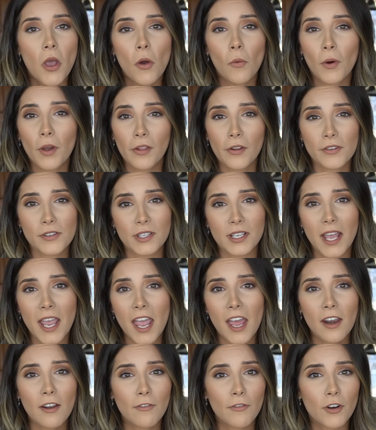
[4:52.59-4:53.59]
whether it's an
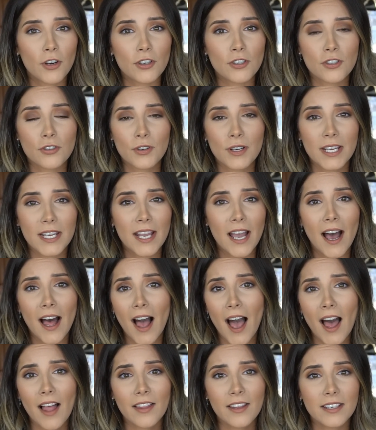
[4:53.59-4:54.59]
anniversary, a
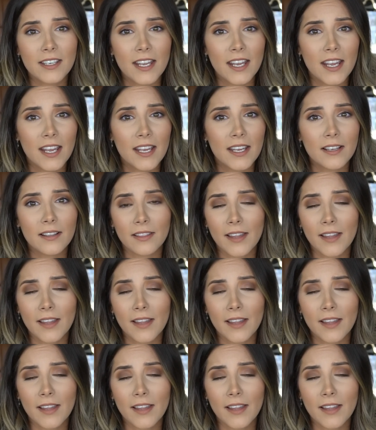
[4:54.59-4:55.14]
holiday,